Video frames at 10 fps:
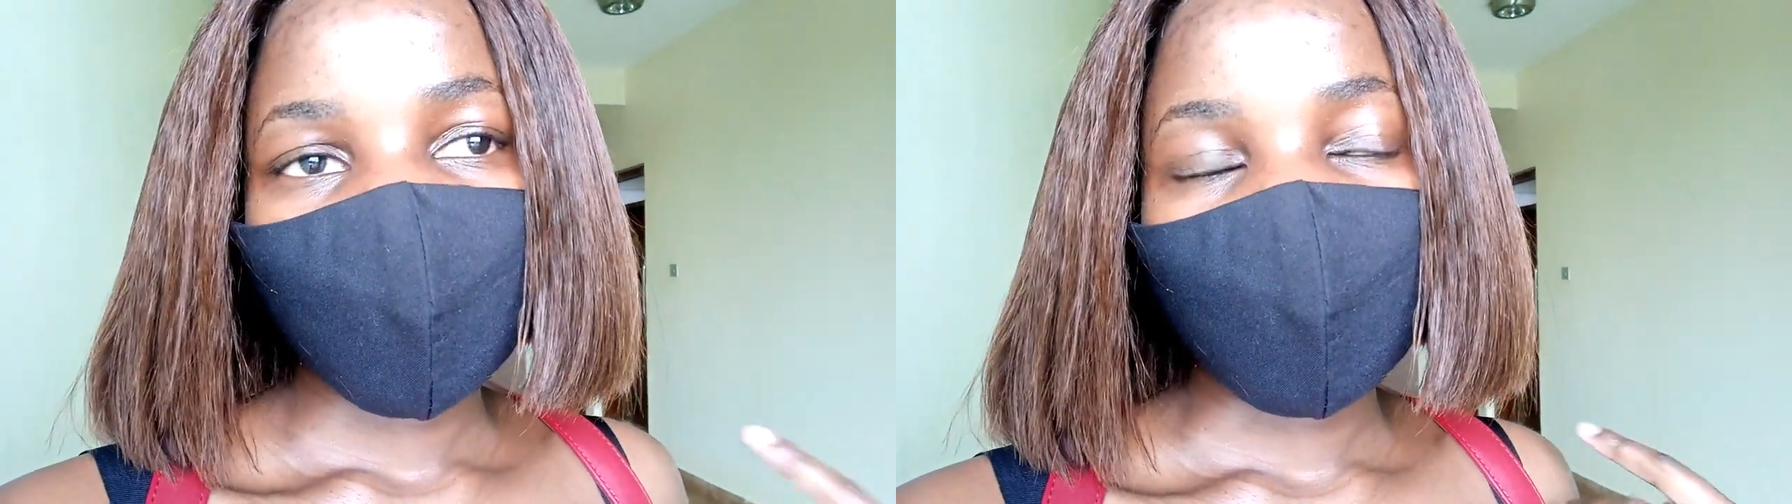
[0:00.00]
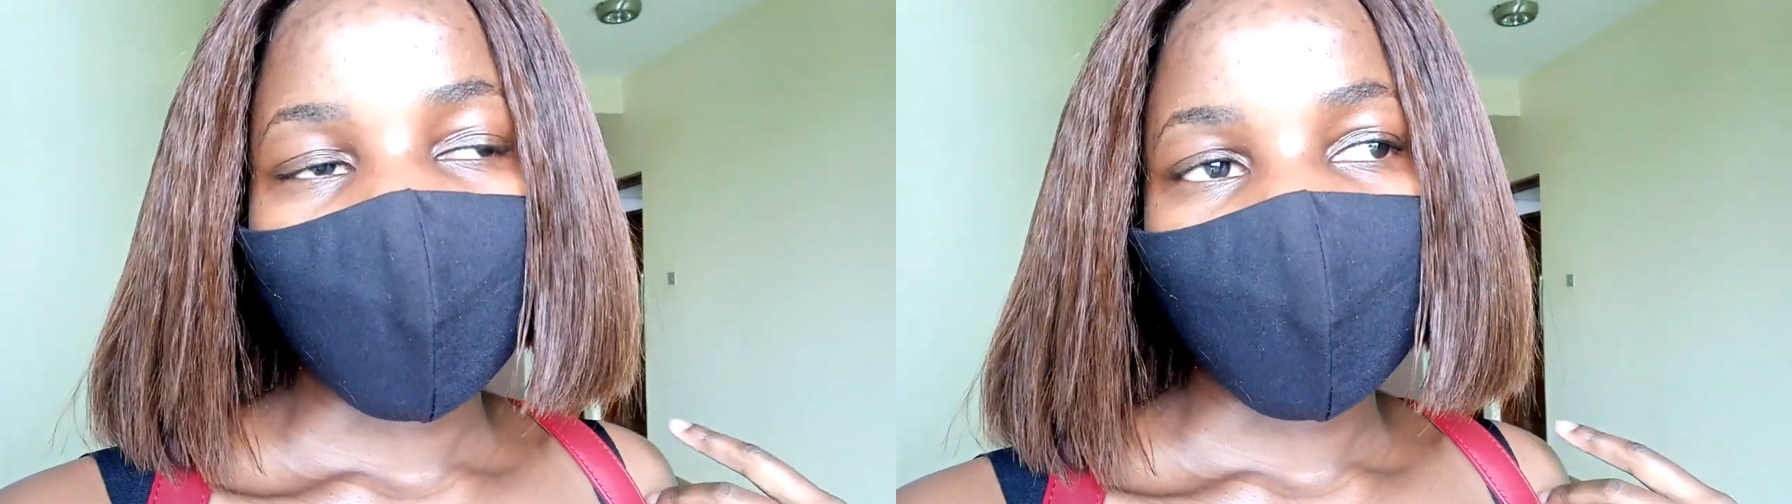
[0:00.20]

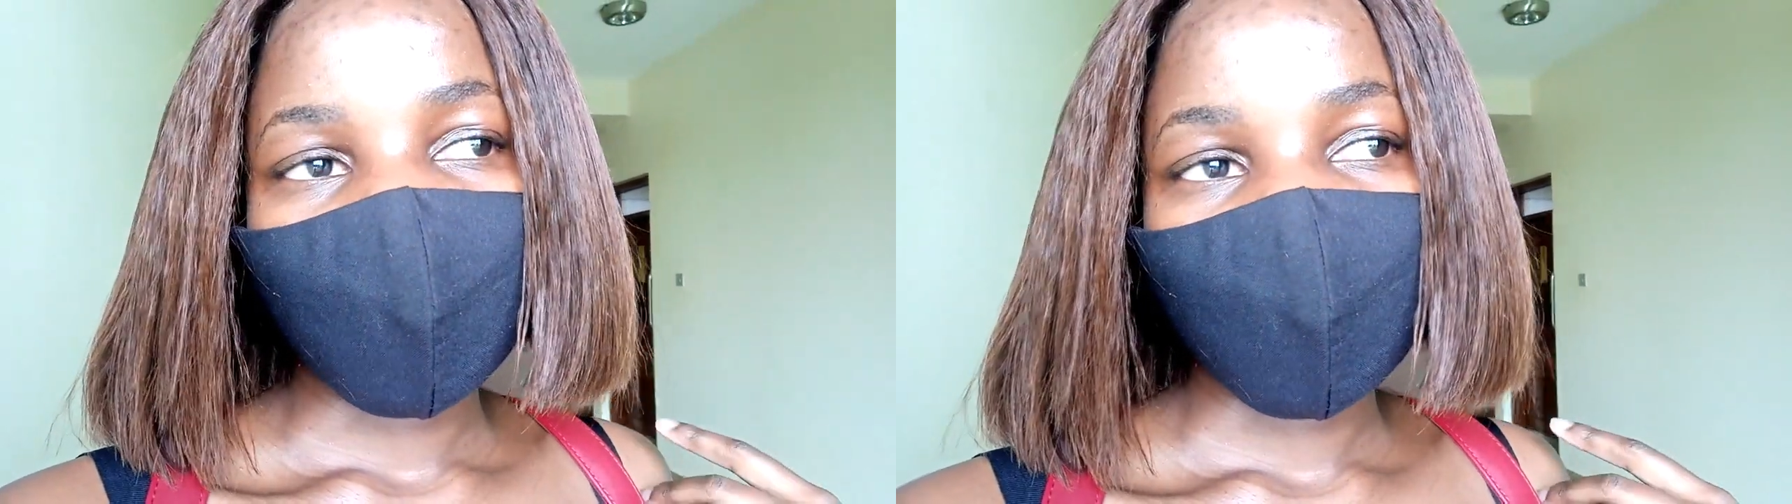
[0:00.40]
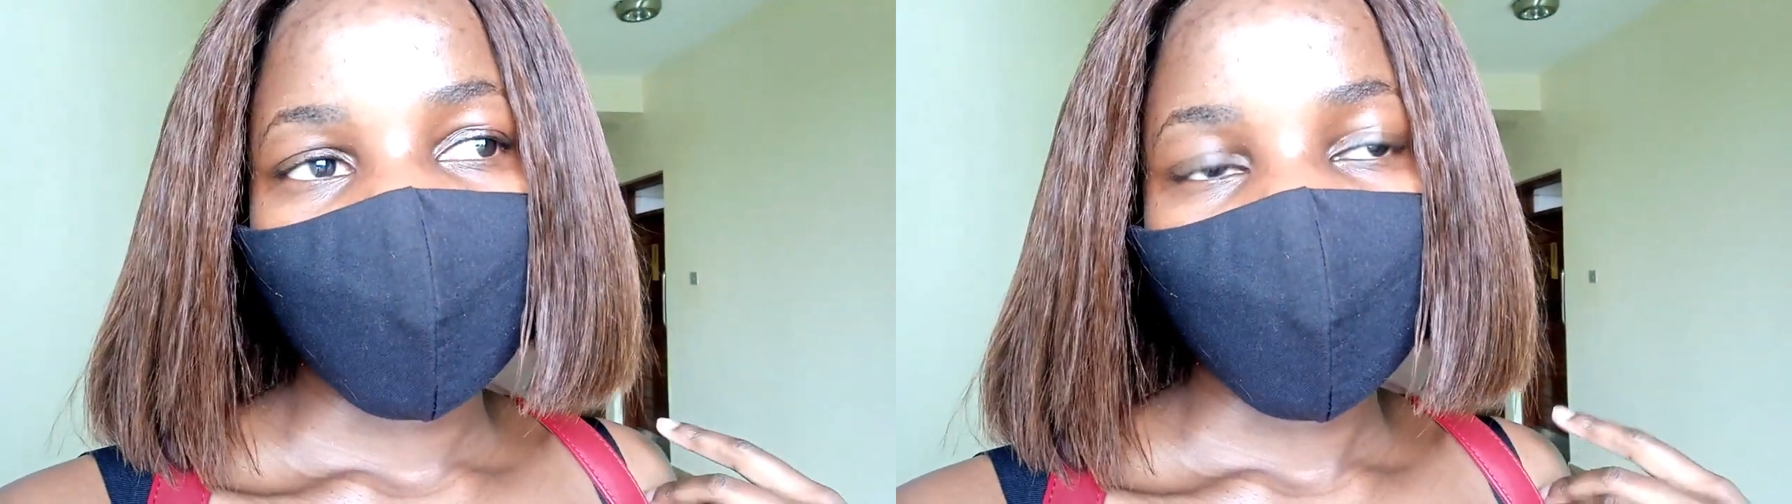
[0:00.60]
my
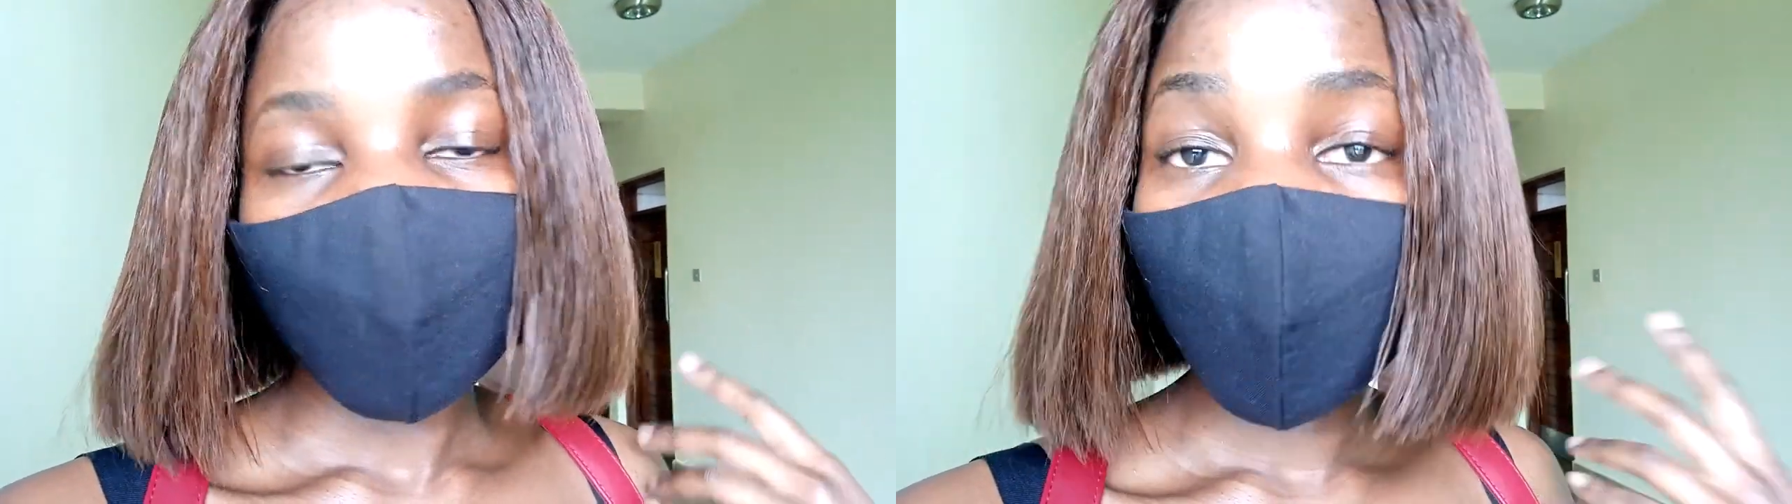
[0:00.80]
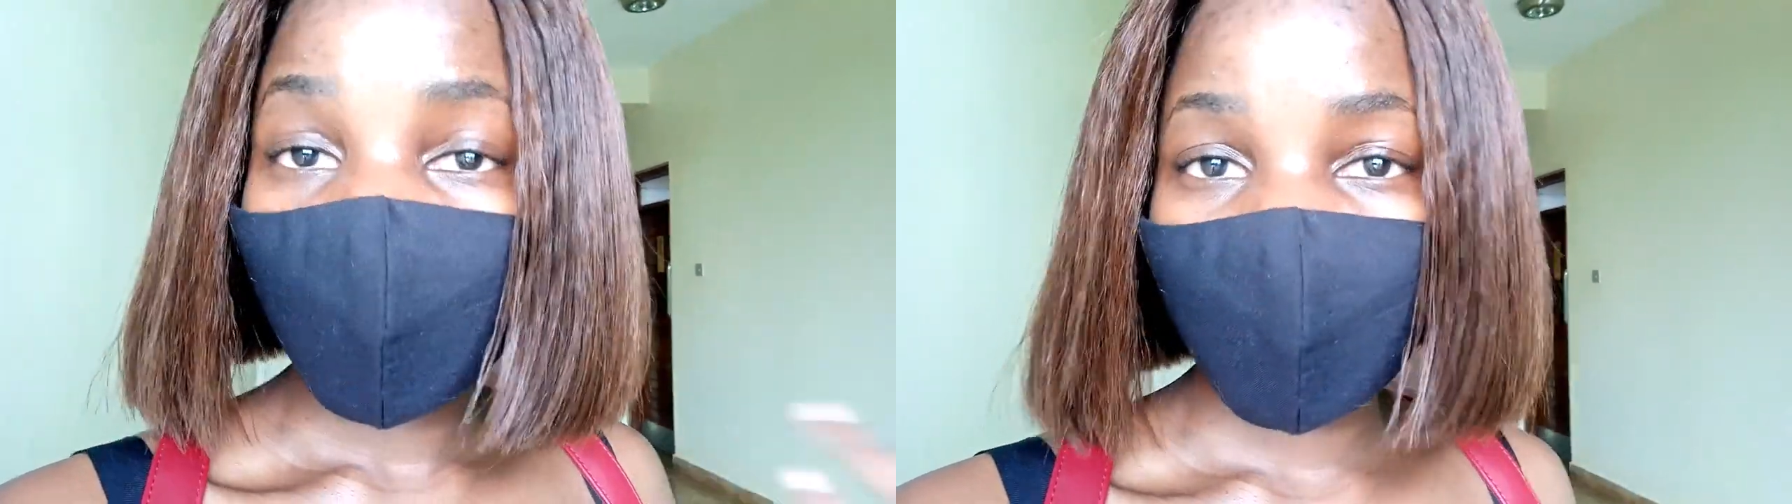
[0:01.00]

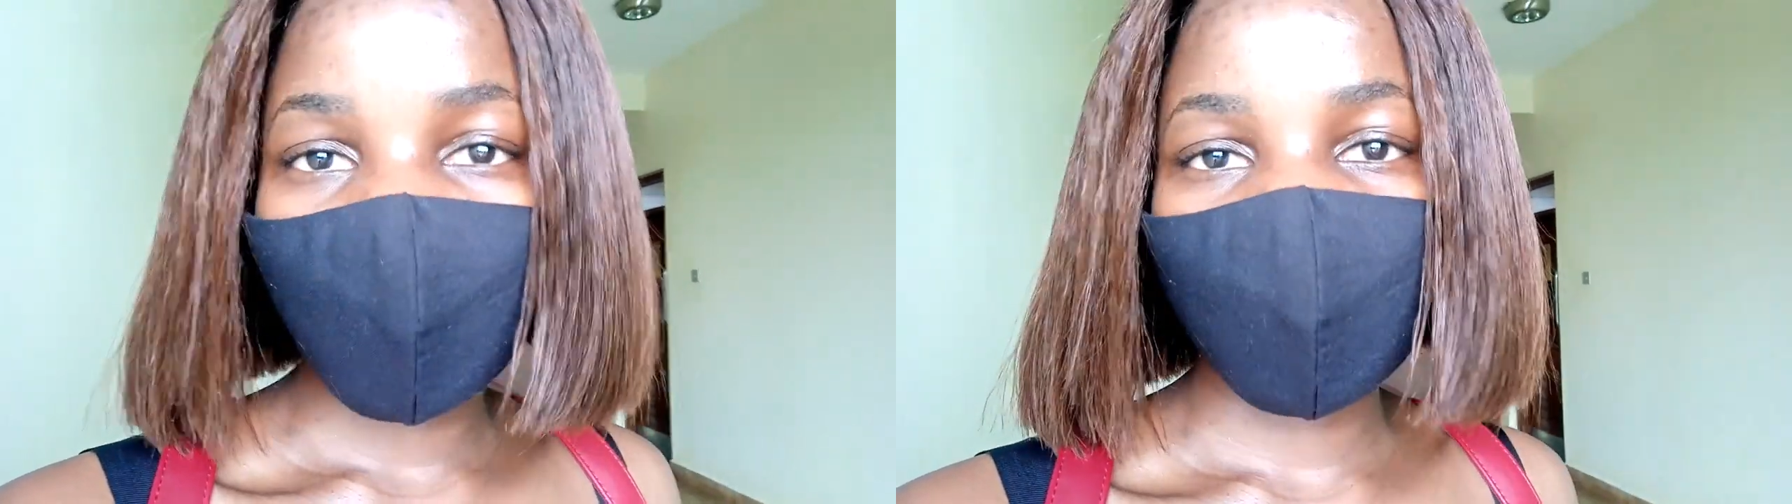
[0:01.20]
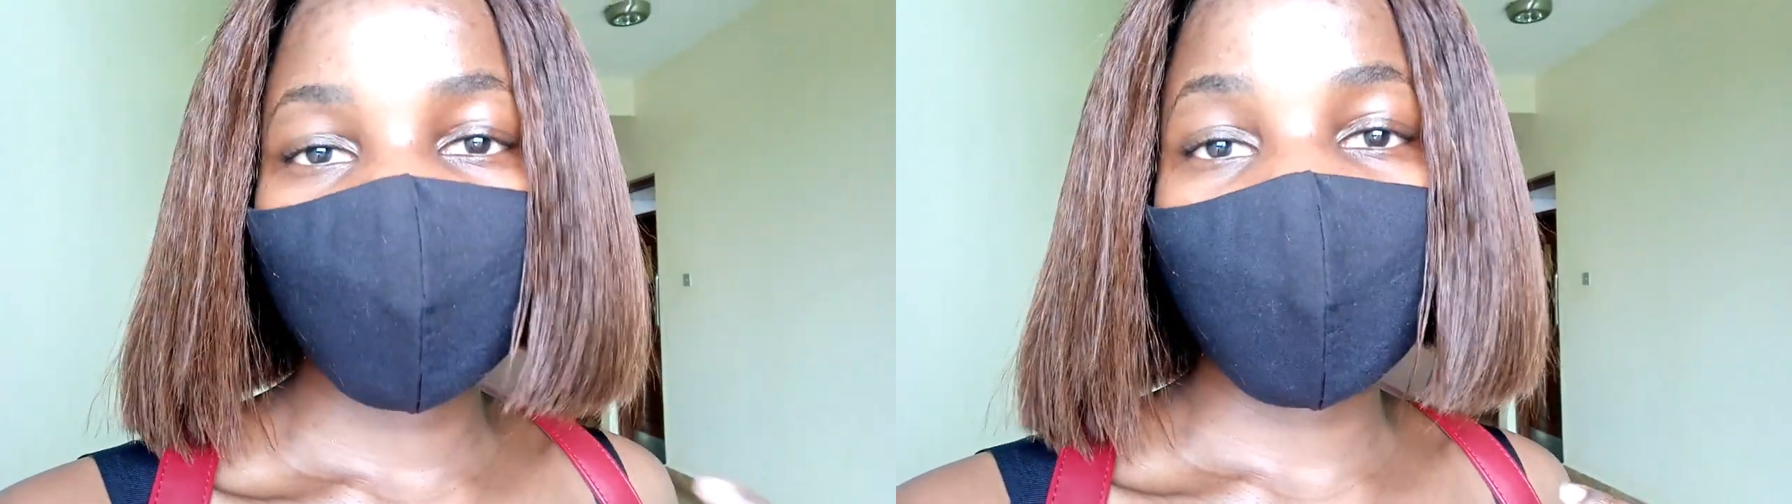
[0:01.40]
wig
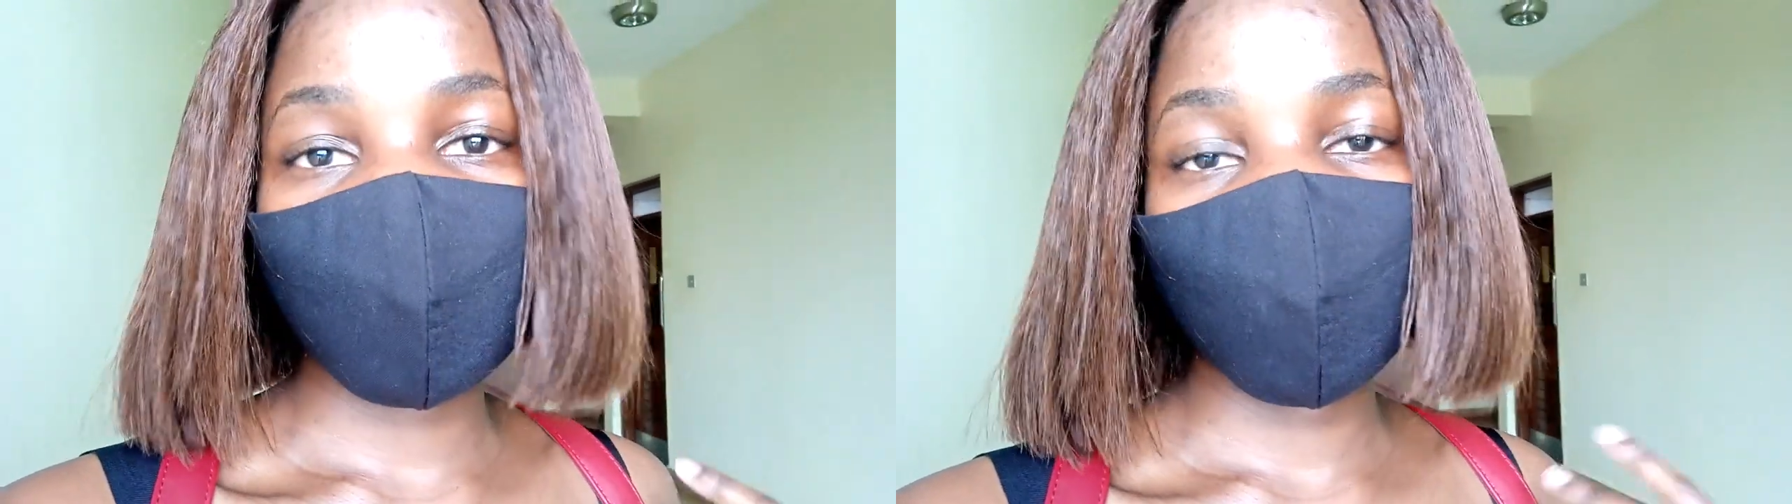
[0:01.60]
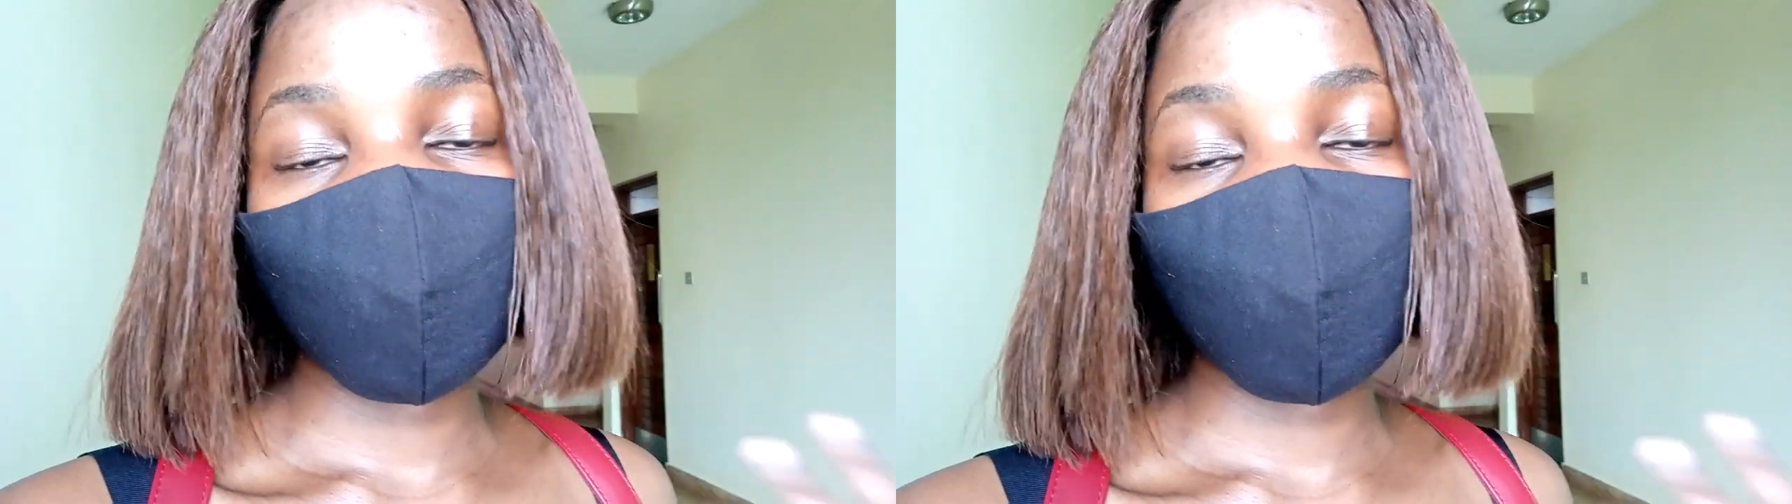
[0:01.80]
like you guys